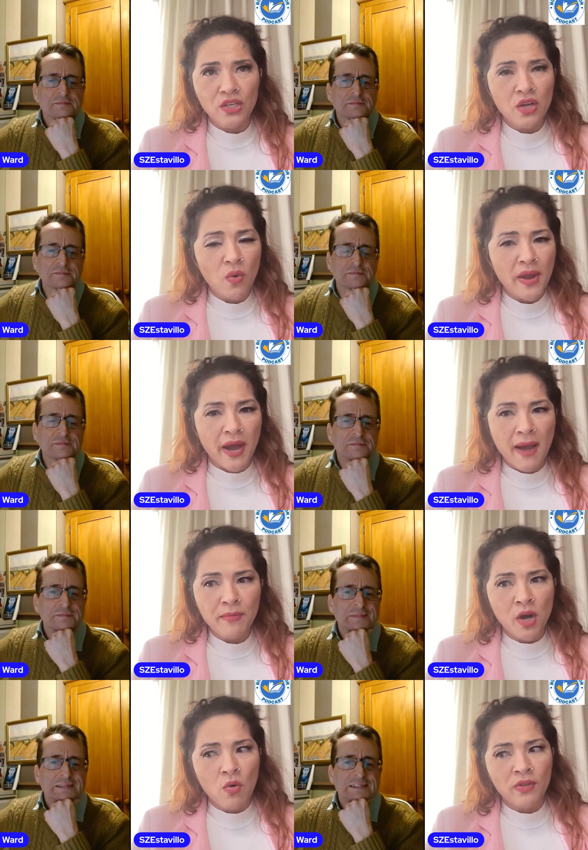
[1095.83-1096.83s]
Speaker 1: "You know what?
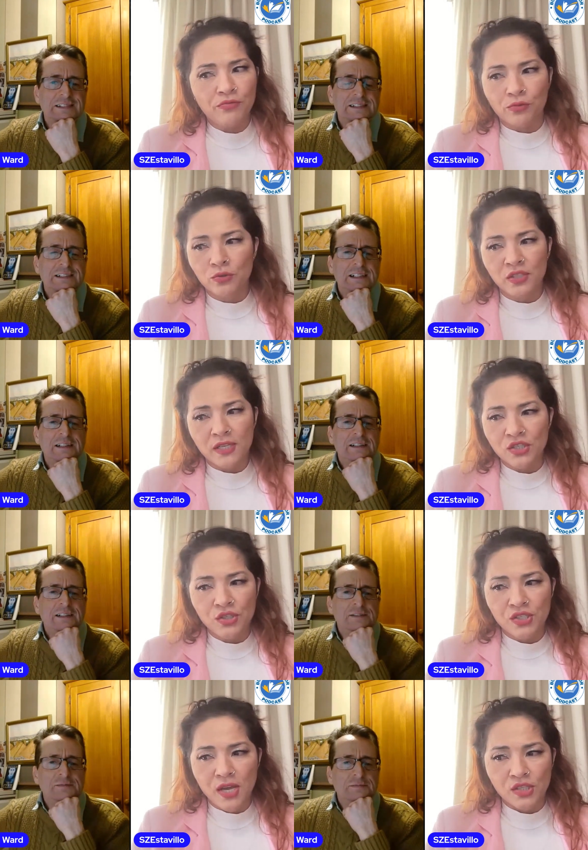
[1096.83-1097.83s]
I'm going through such and
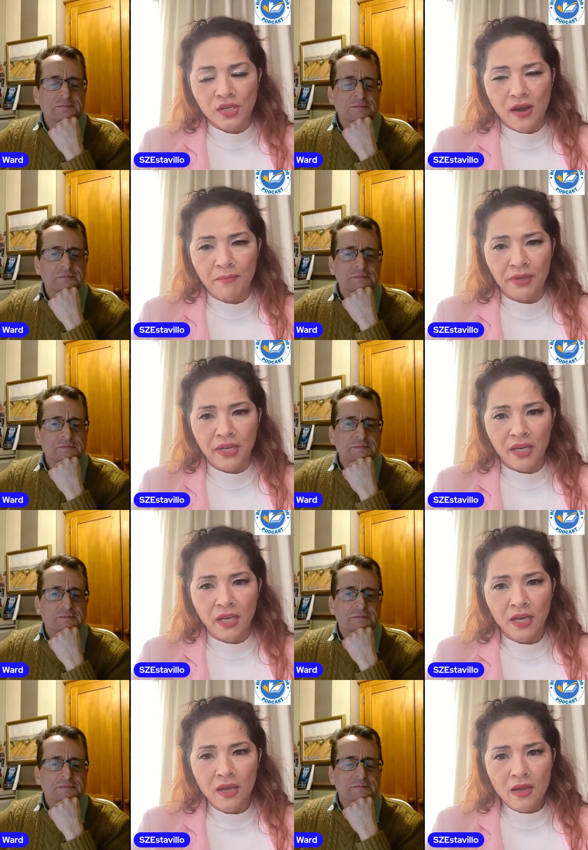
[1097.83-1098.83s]
such
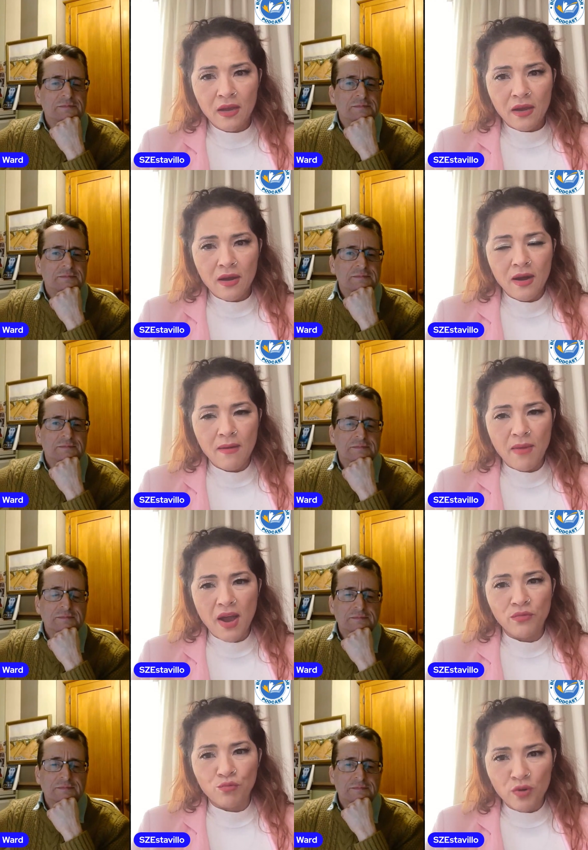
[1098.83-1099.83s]
company. Um,
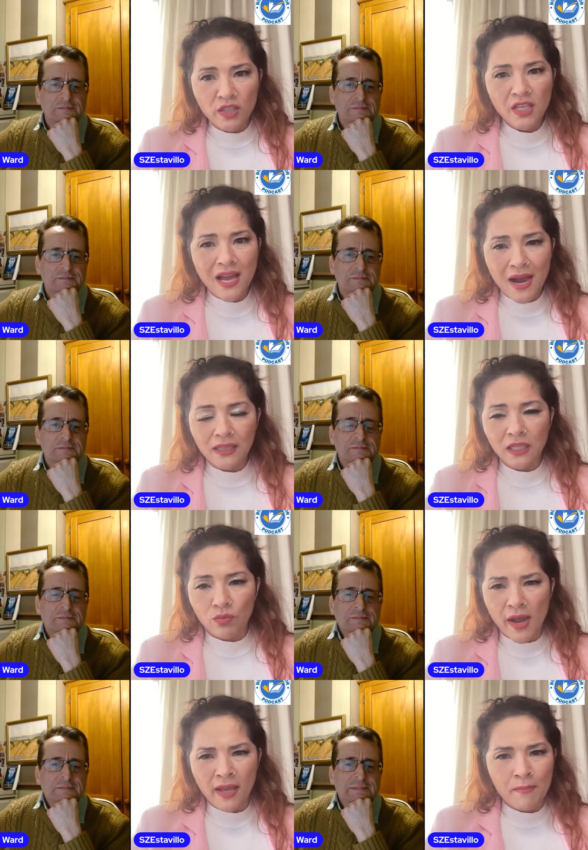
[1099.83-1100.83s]
I really highly
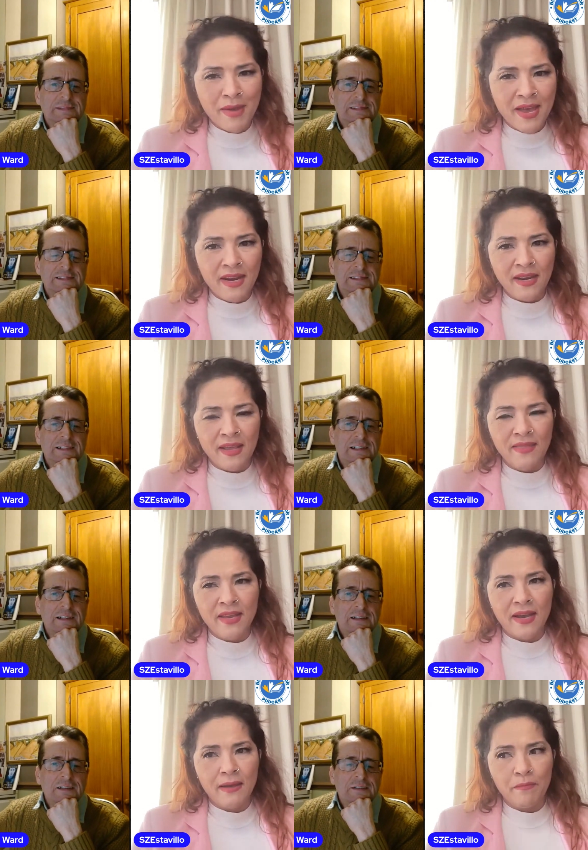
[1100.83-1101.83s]
recommend." And
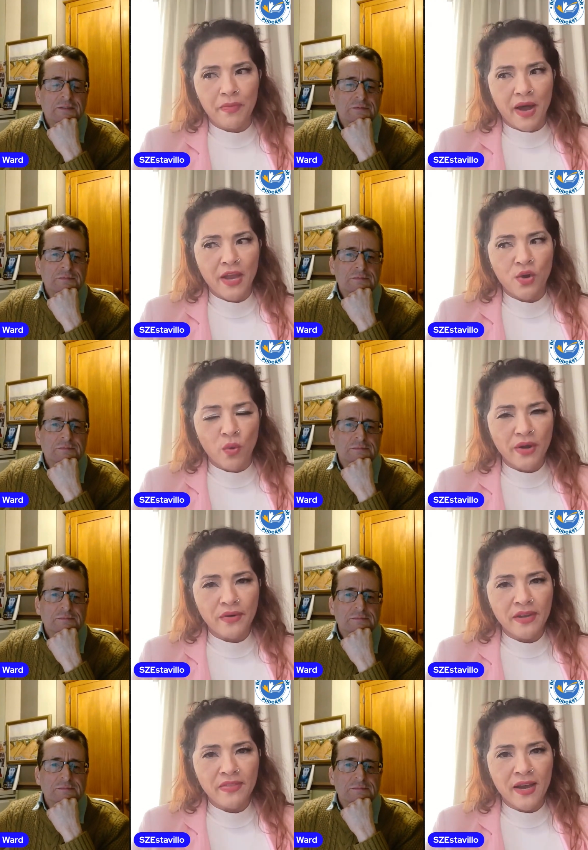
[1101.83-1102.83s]
then I I
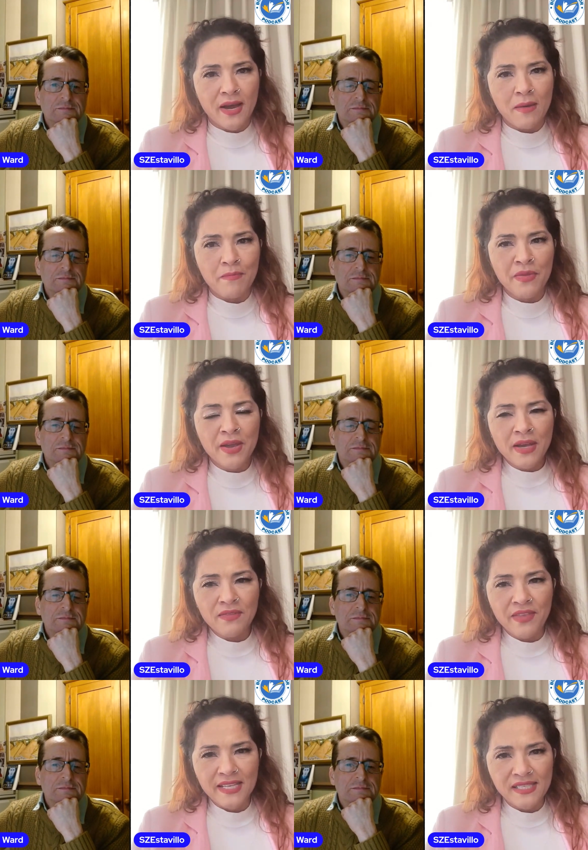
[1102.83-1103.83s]
queried them.
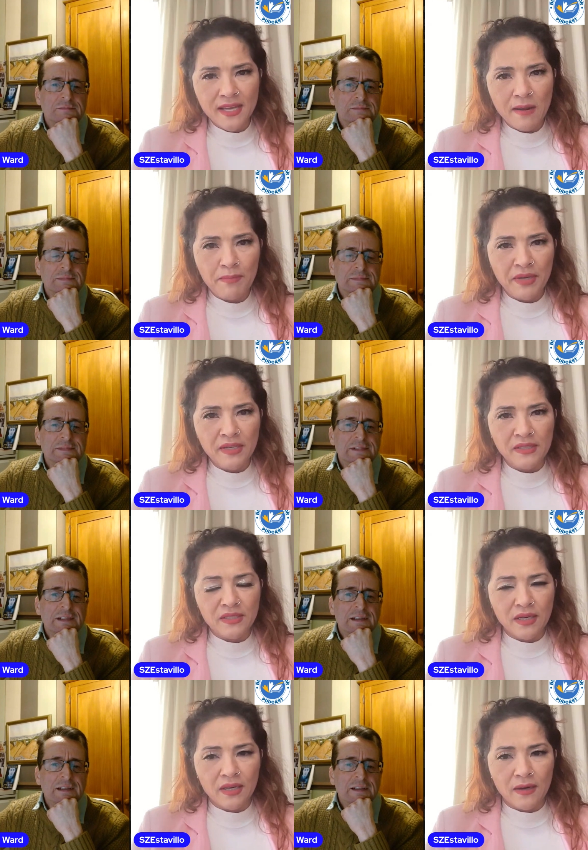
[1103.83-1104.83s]
They set up an,
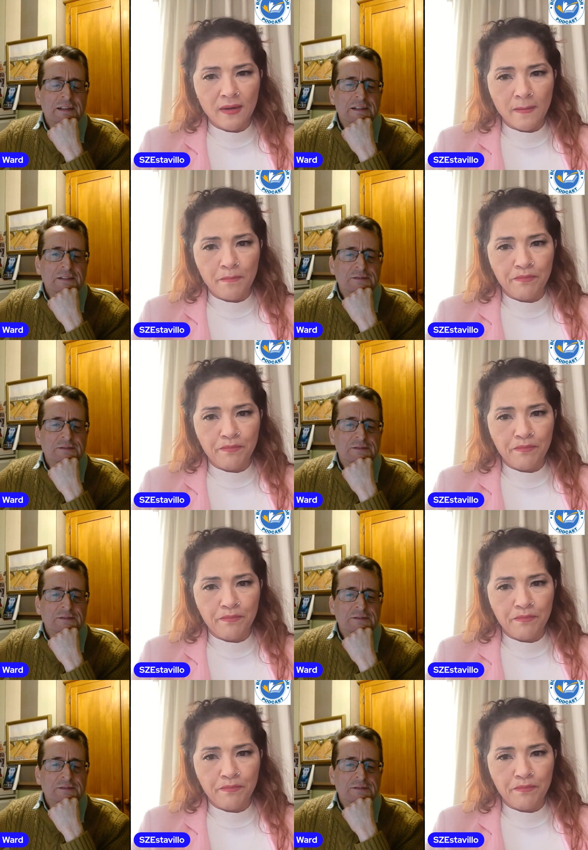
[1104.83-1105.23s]
uh,